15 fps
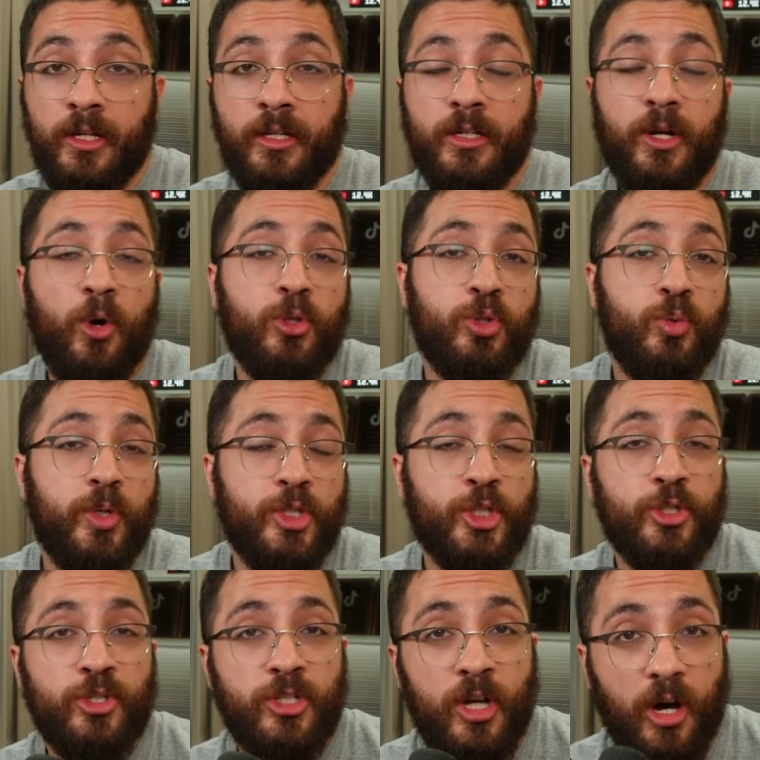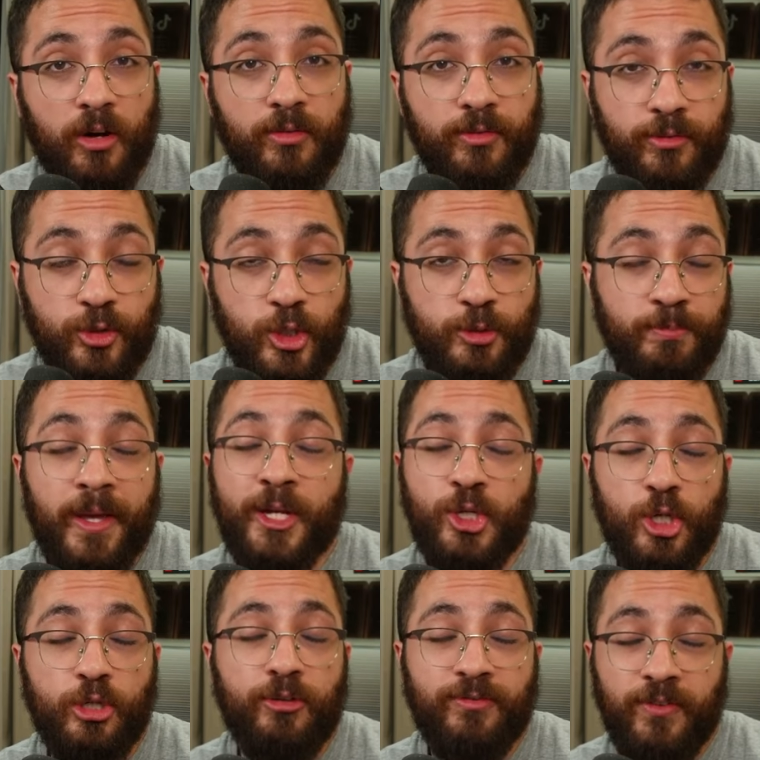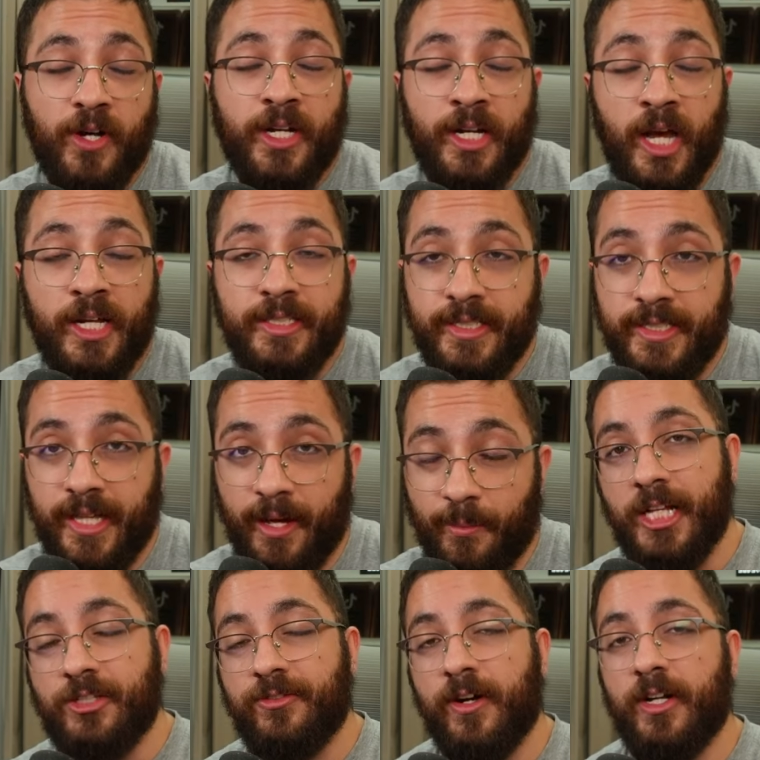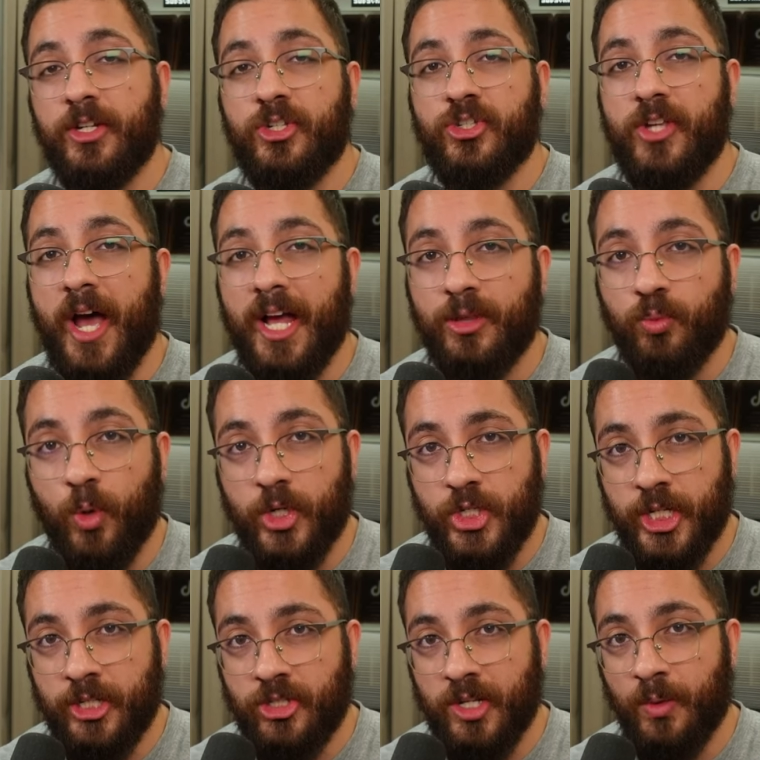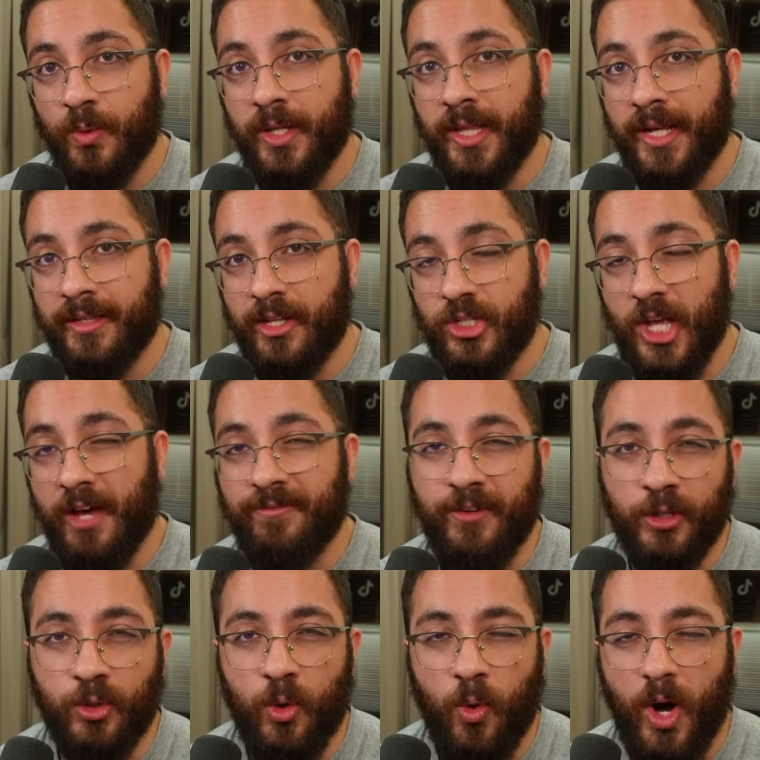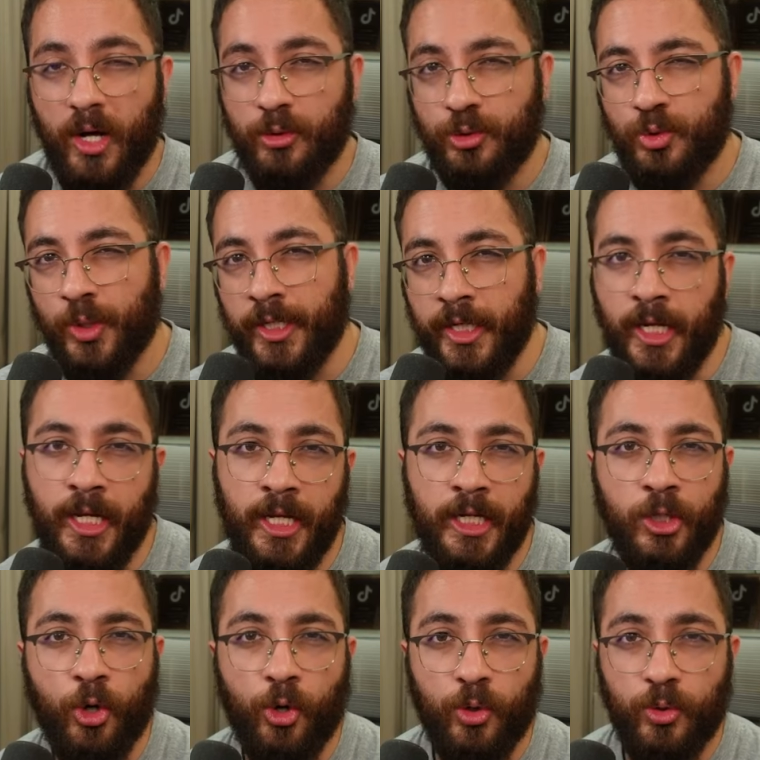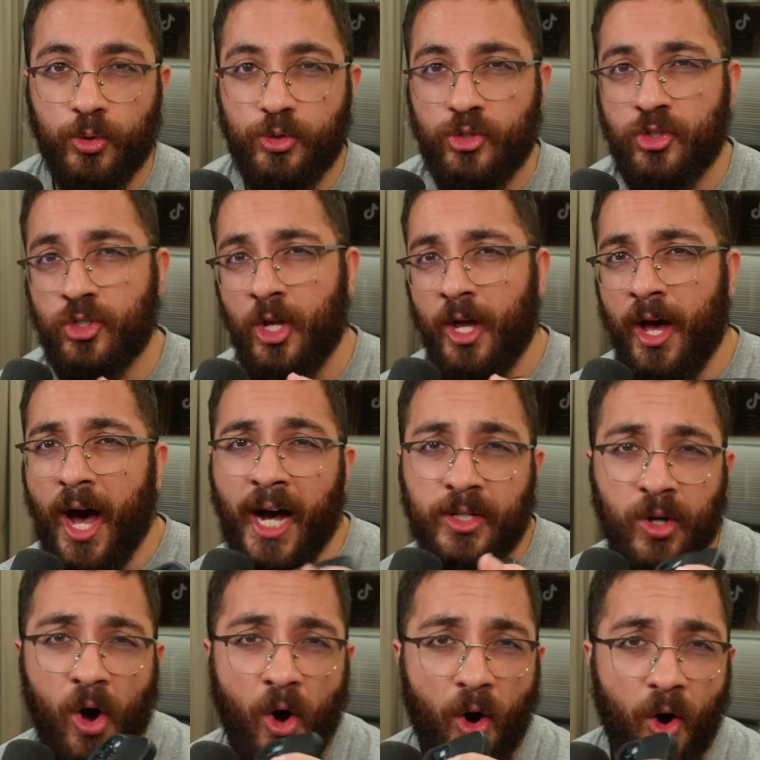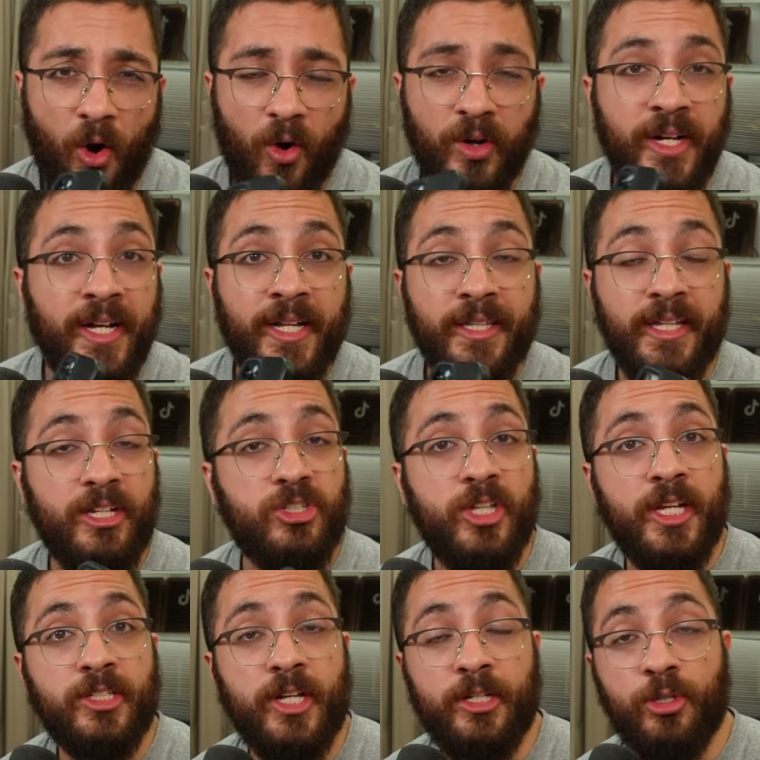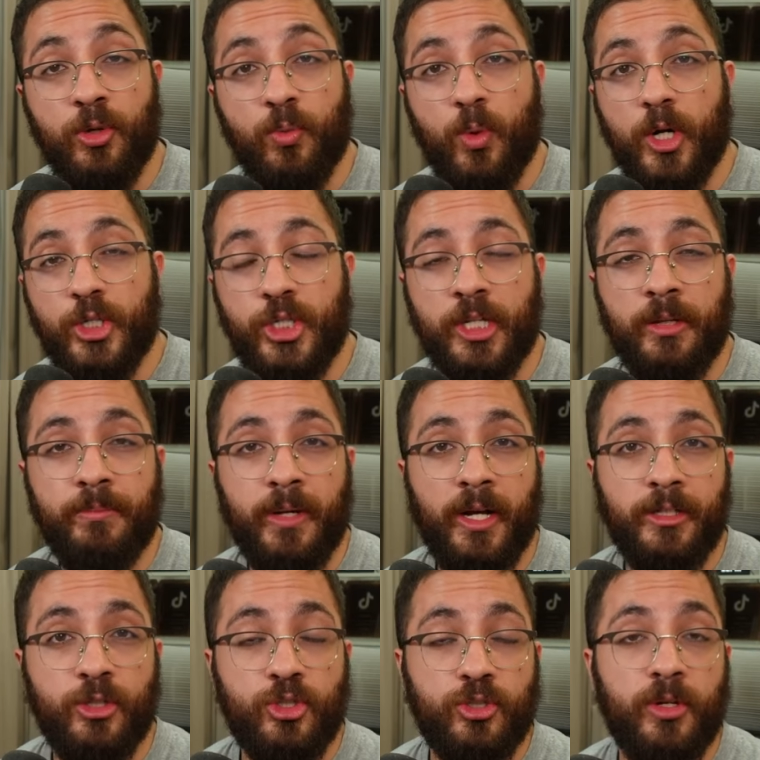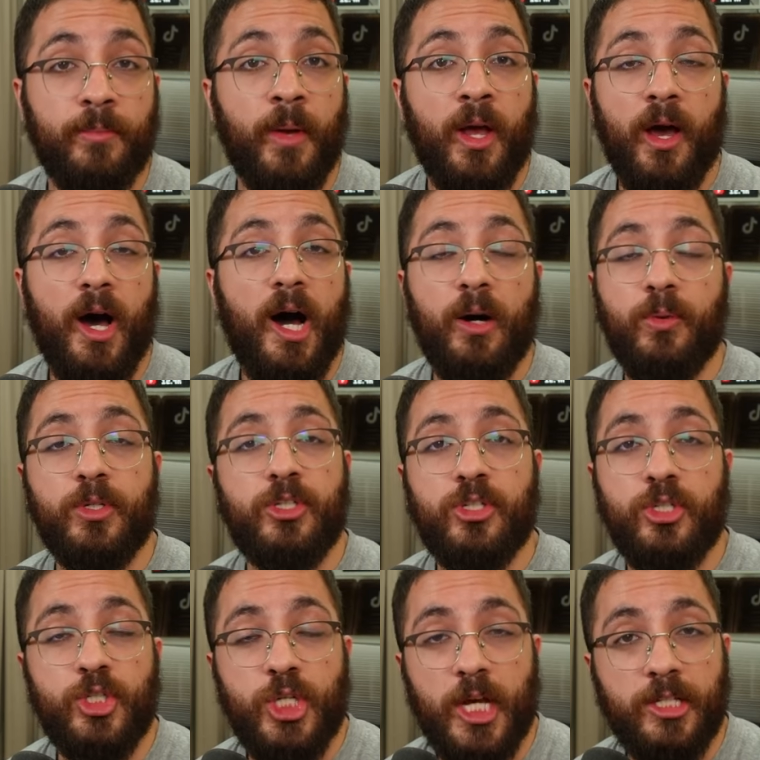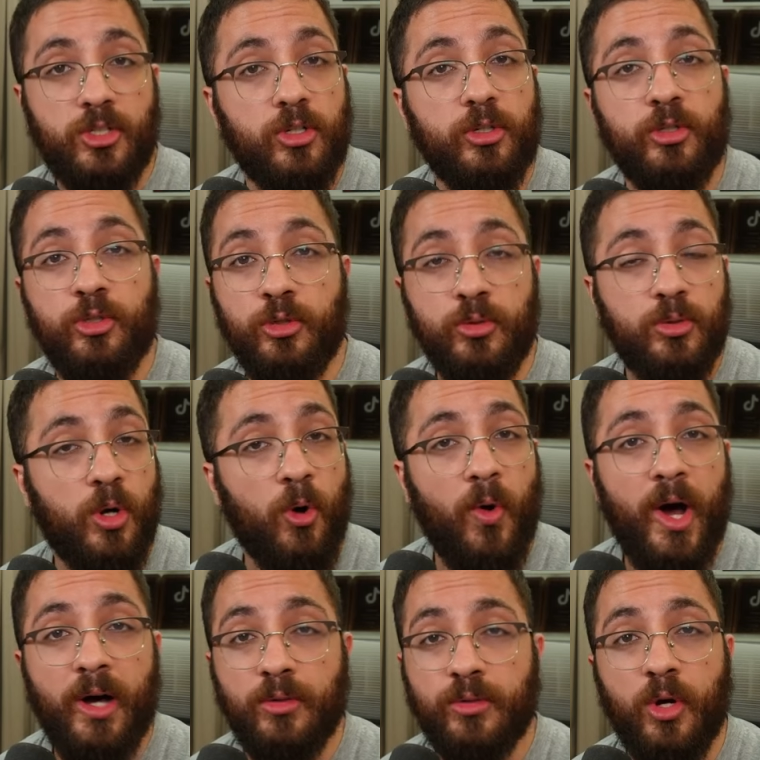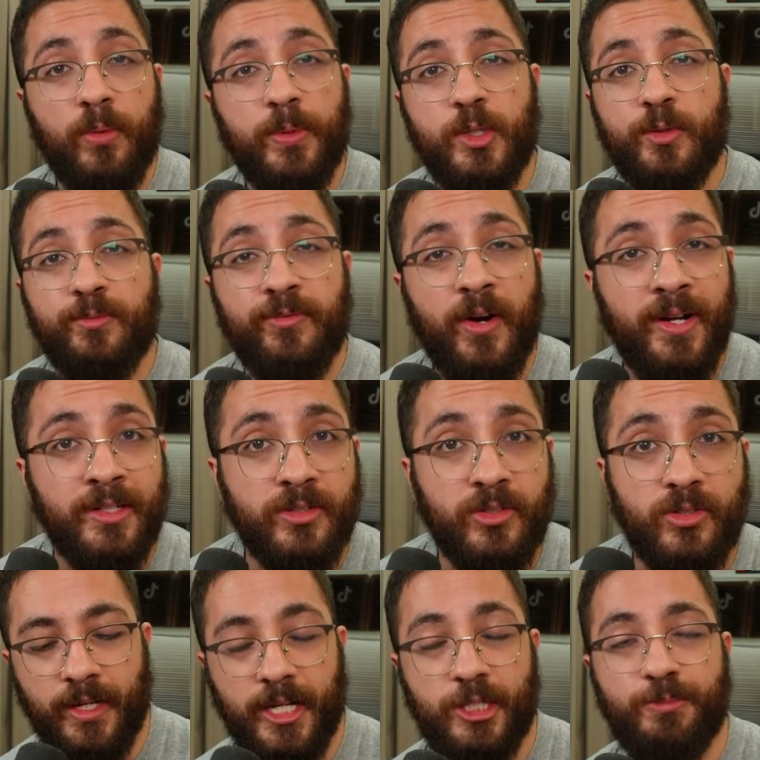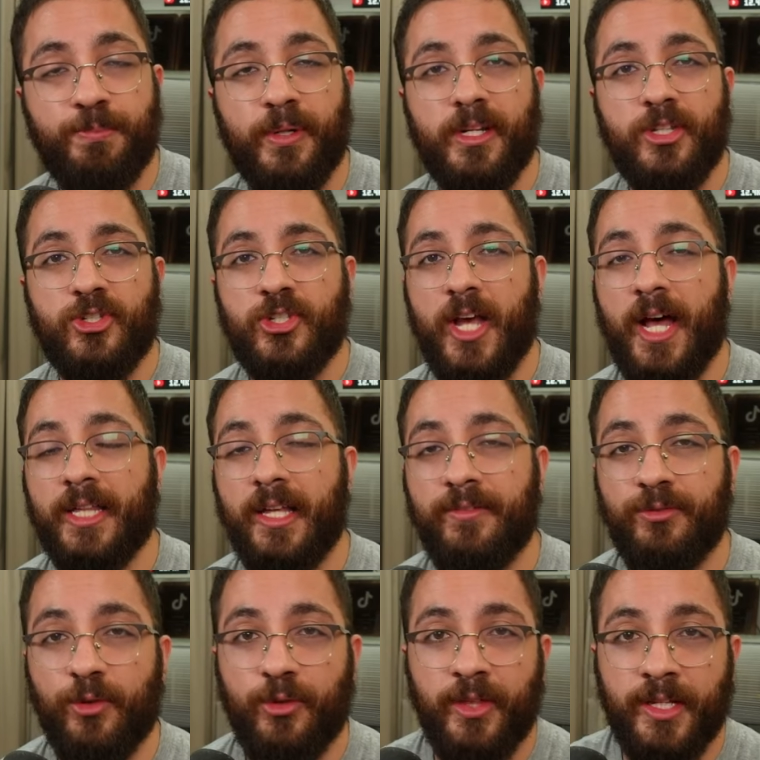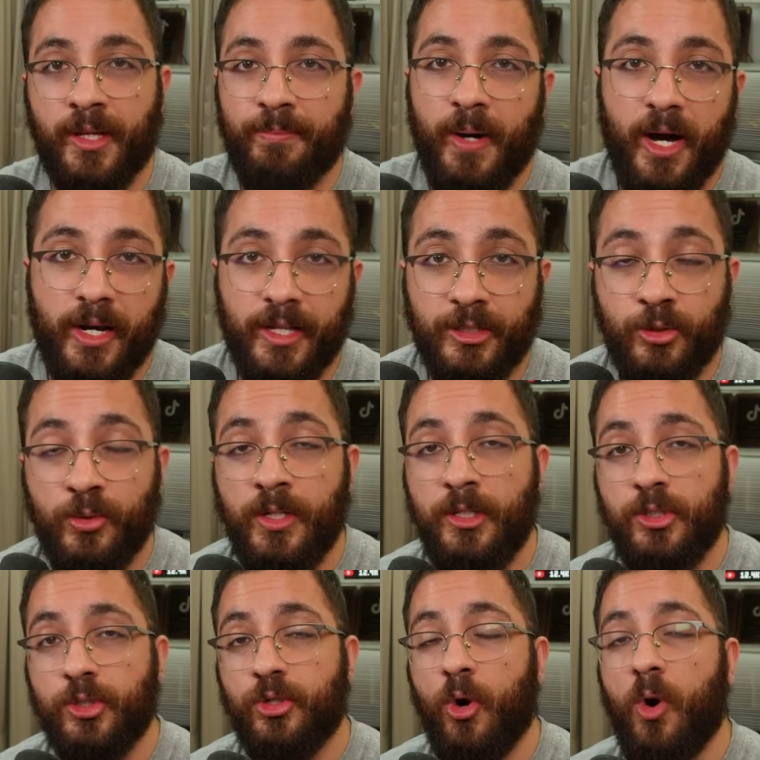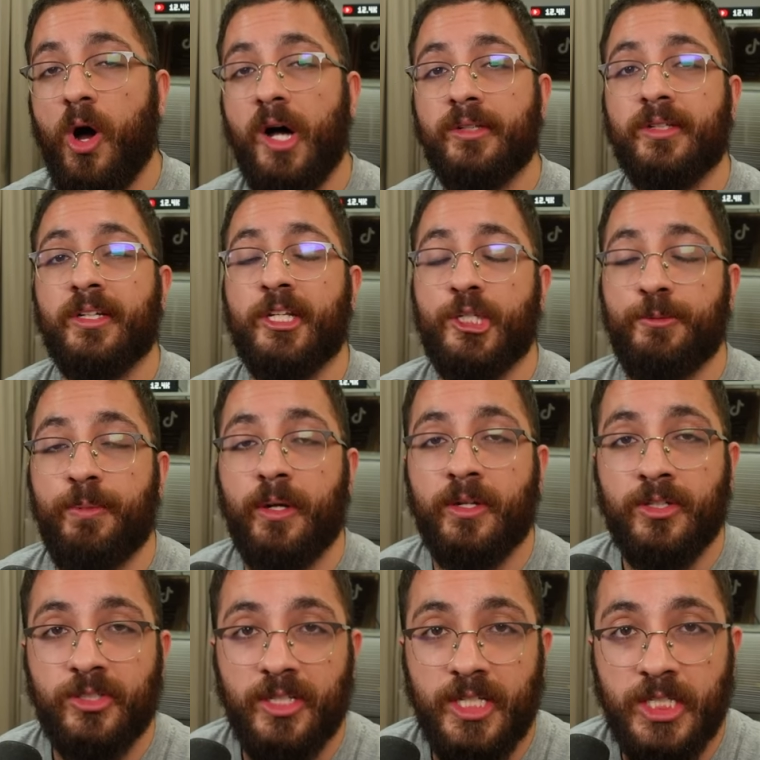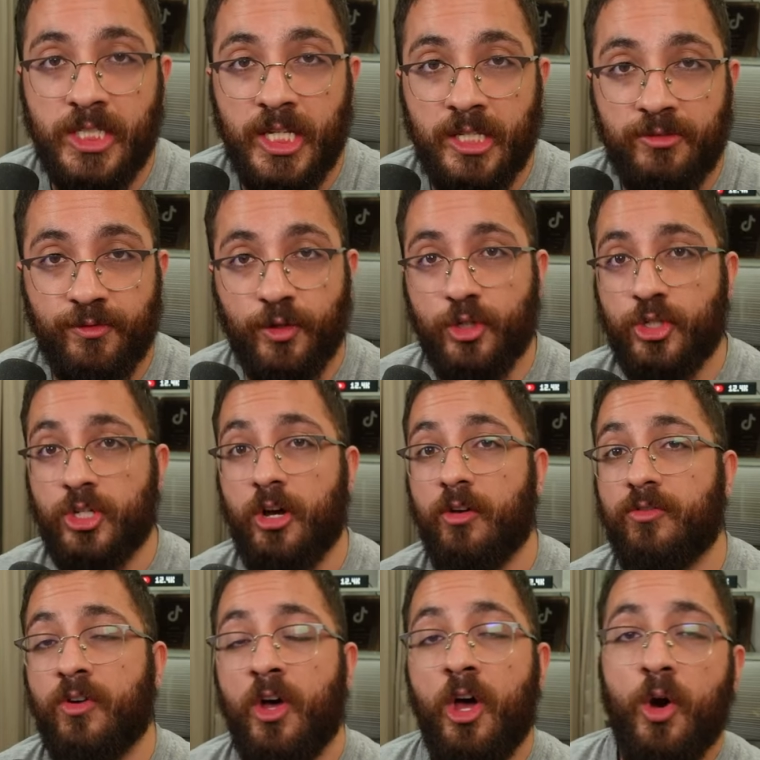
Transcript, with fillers: Go do it yourself. Just make sure you fucking I D them. It's very sad watching someone like this have fun, go out drinking, girls, alcohol, these things, and you're watching it behind the stream. I would suggest you go out, go with your friends. It's pretty sad if you think about it. You need to go out and experience these things for yourself.